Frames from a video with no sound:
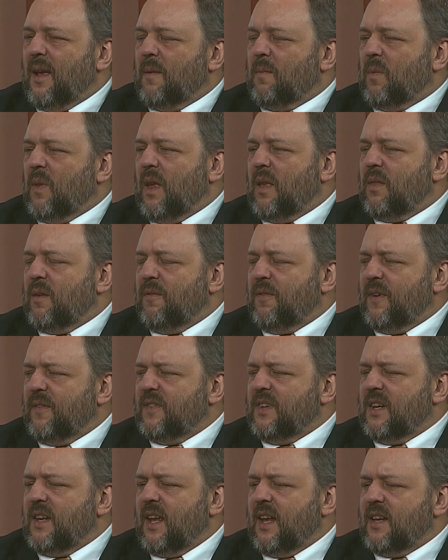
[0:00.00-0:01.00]
and, and the
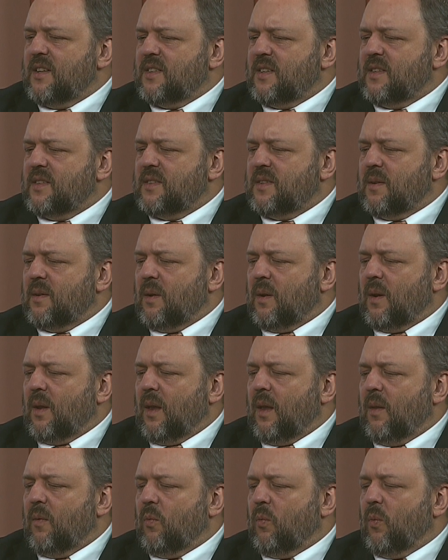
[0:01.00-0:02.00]
50 days is uh,
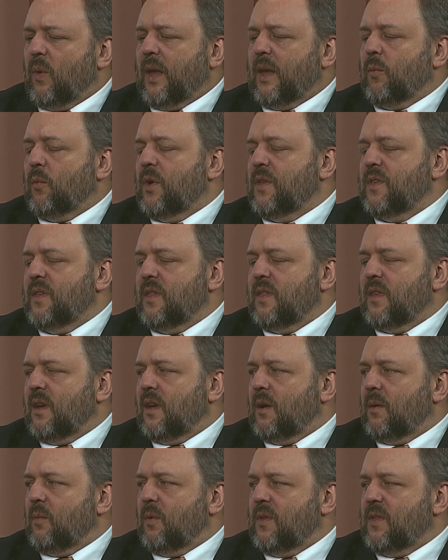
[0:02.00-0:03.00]
like within
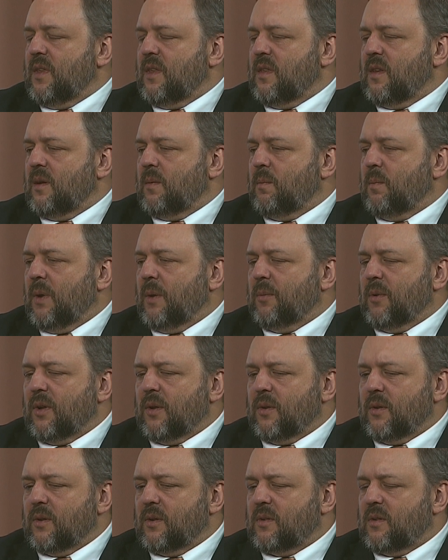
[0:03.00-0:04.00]
the, within the
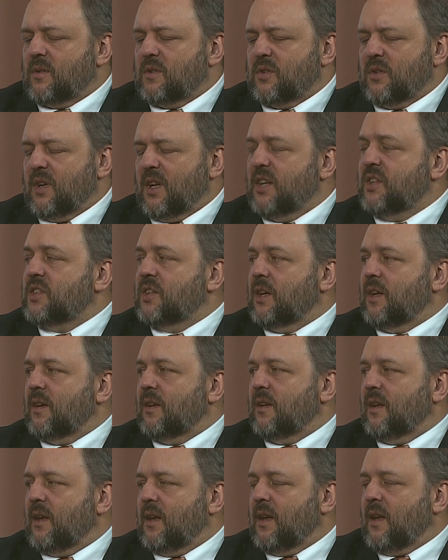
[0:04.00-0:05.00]
biblical
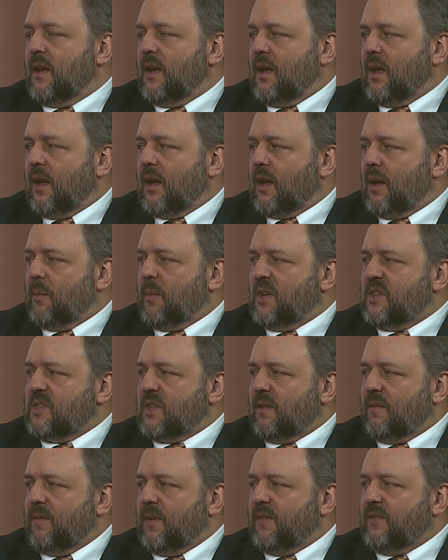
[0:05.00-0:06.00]
tradition um, is
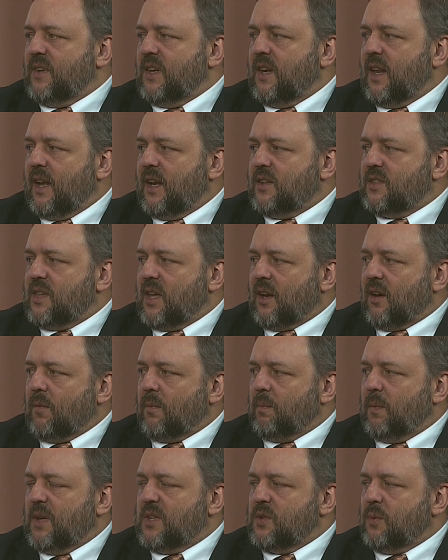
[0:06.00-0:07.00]
the 50 days that
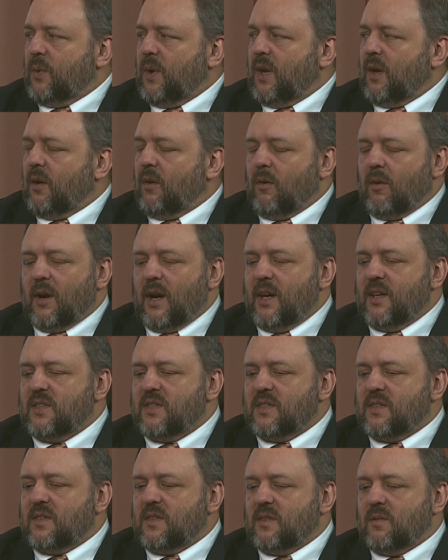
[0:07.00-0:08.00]
between
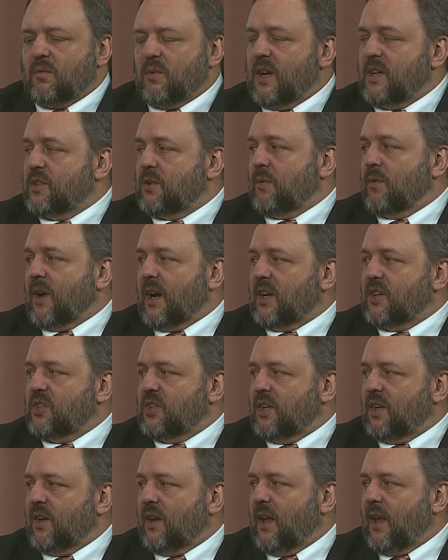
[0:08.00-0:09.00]
Christ's yes.
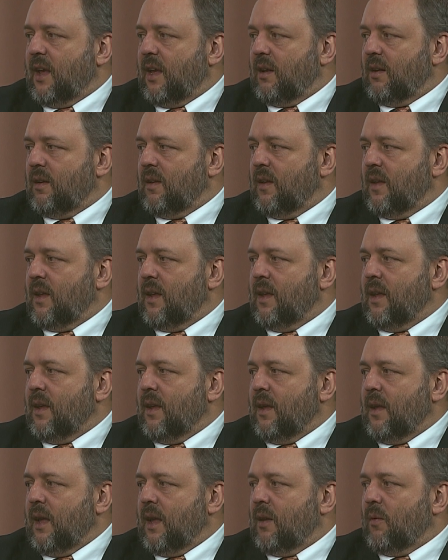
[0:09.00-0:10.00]
resurrection and,
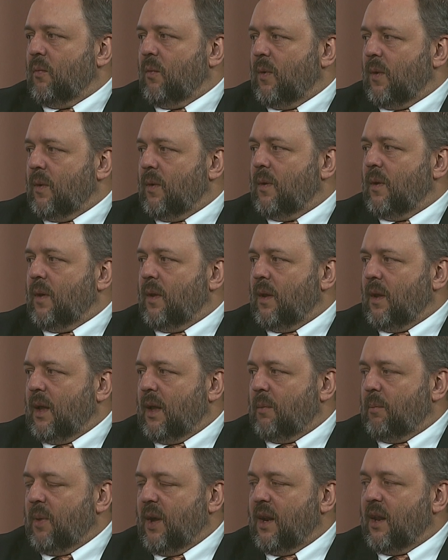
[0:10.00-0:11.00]
and, Pentecost
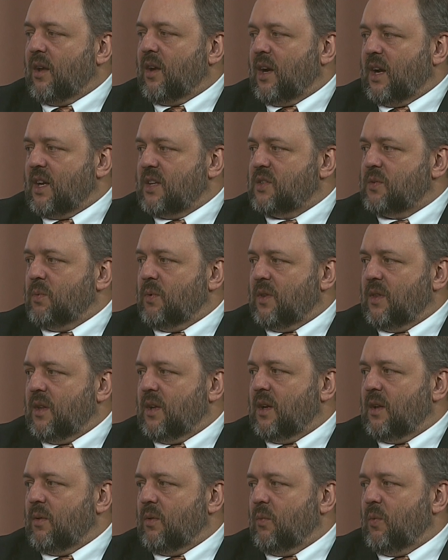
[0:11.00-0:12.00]
and Pentecost when
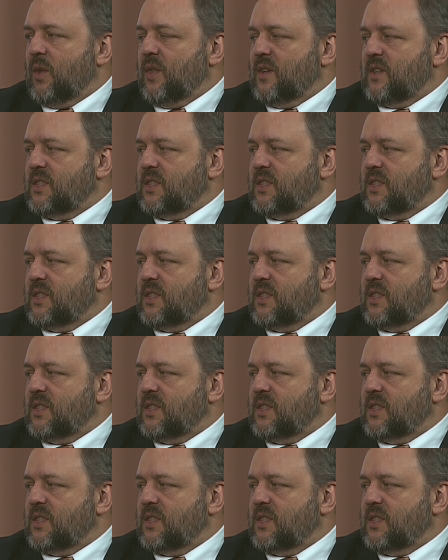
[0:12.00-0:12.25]
the, when the